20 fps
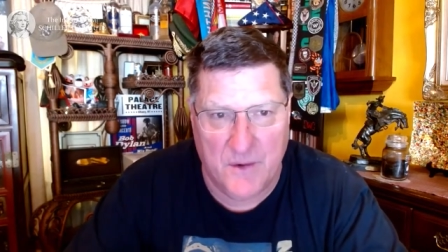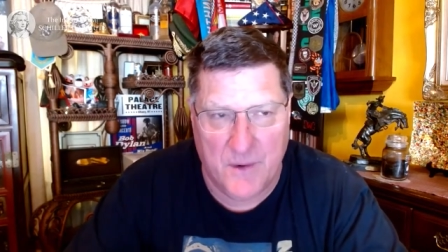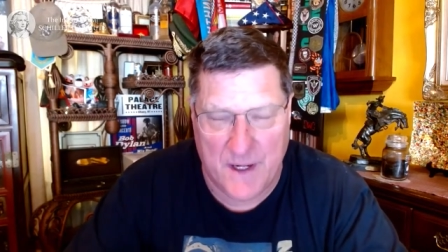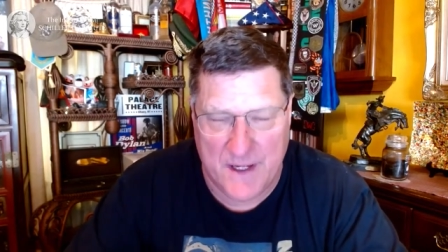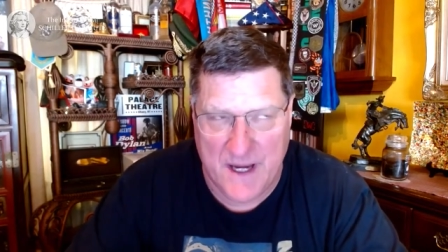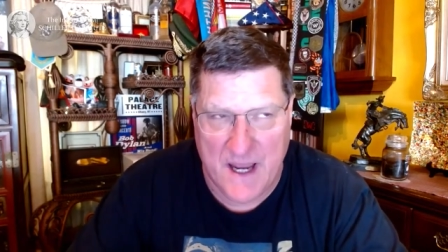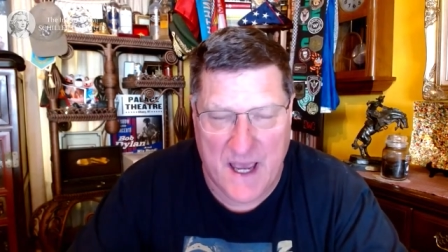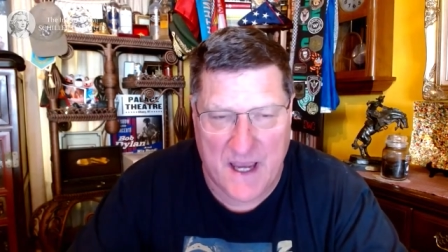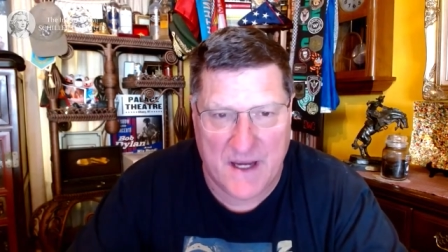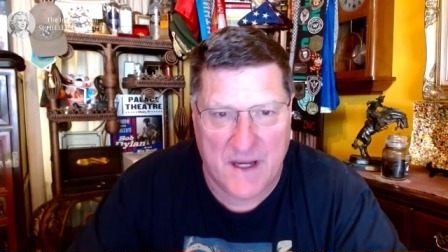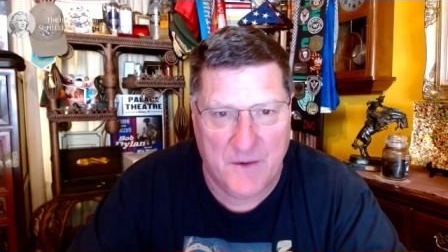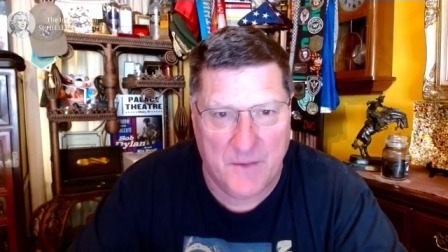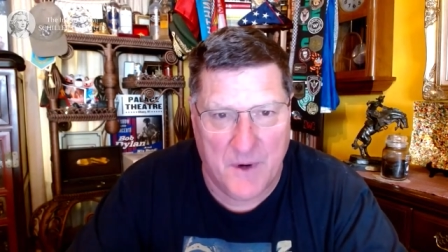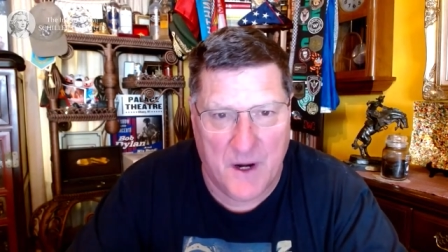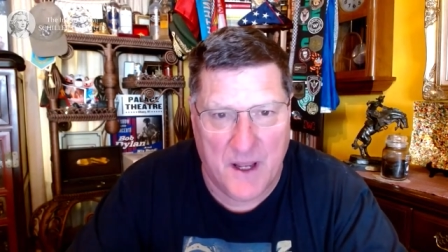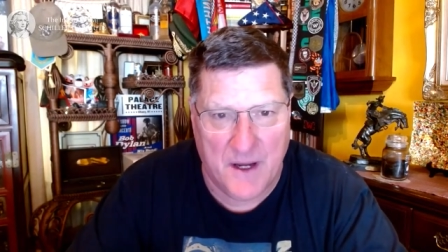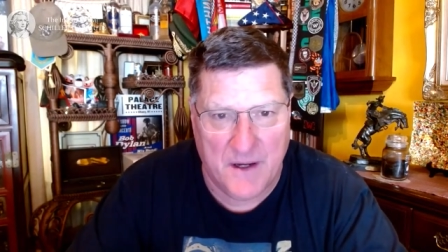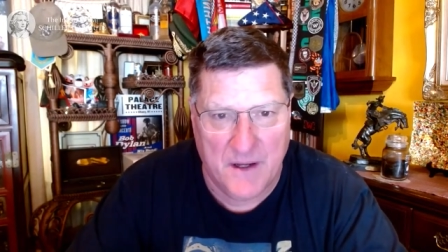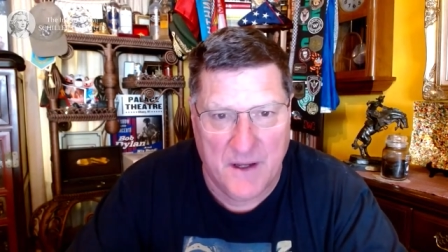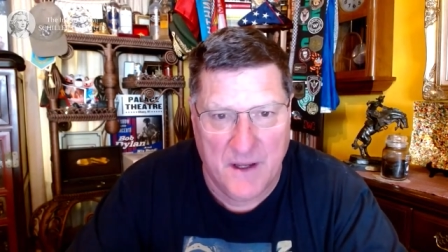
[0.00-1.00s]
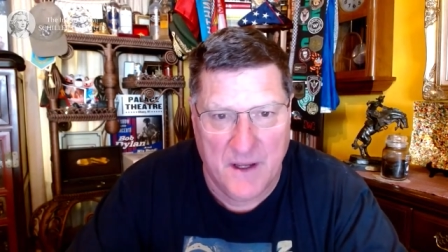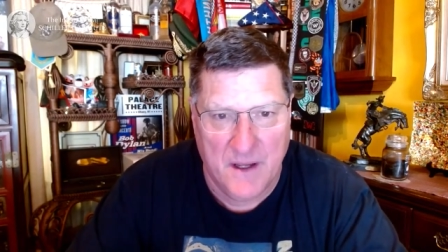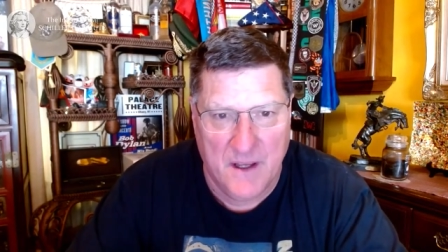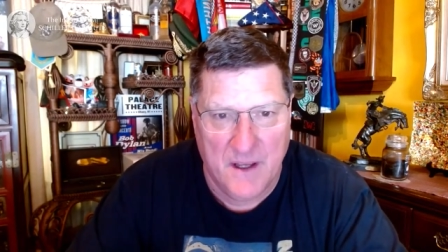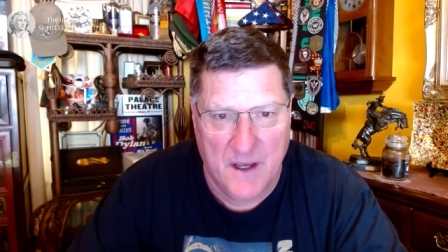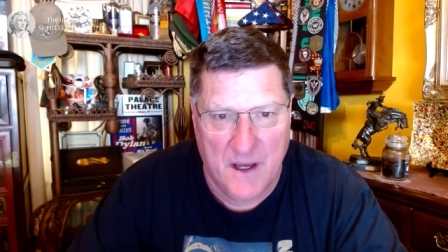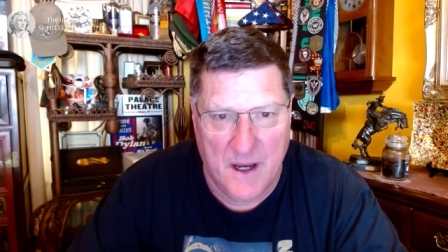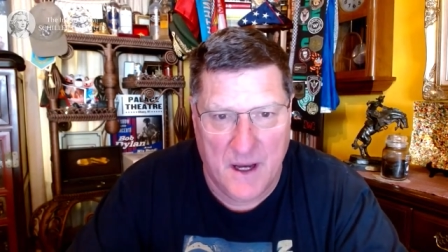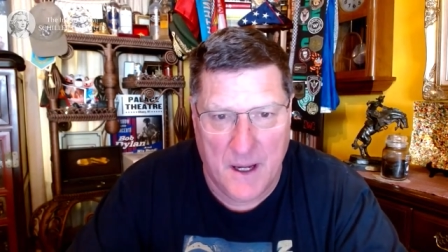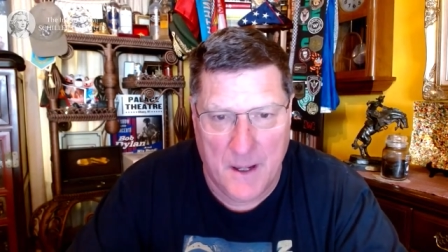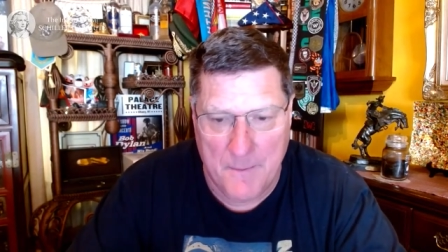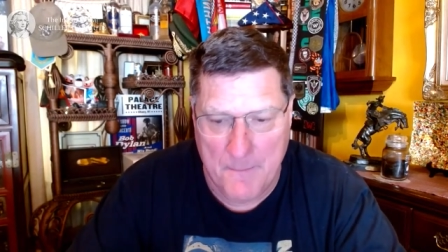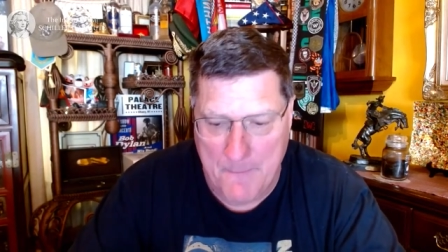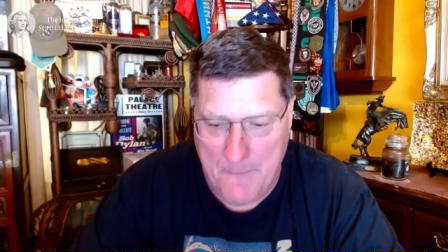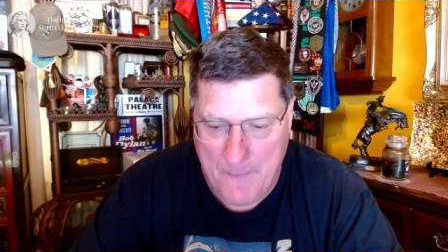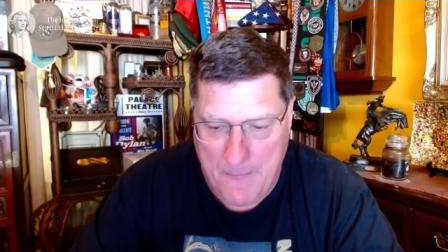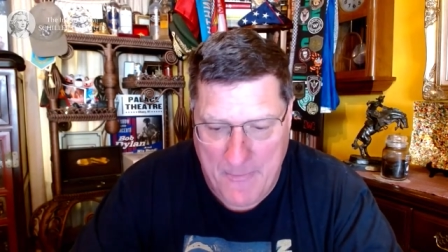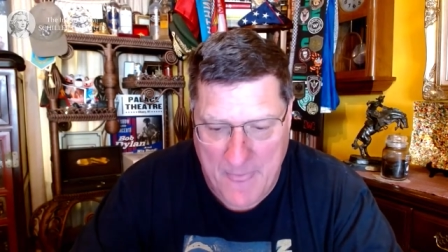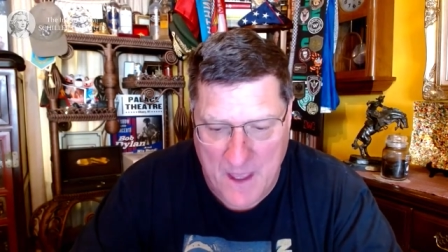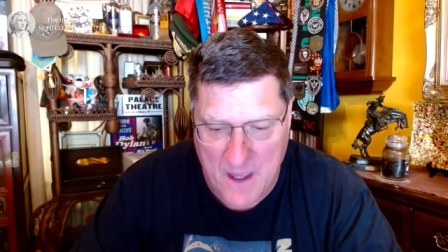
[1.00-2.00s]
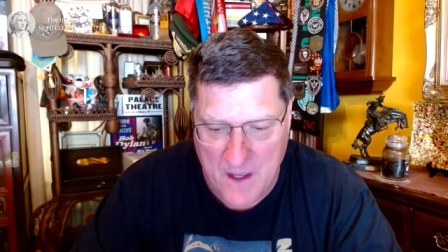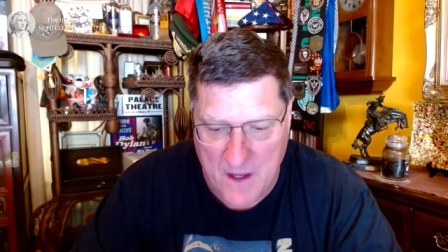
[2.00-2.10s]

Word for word: to attack Iran. Um,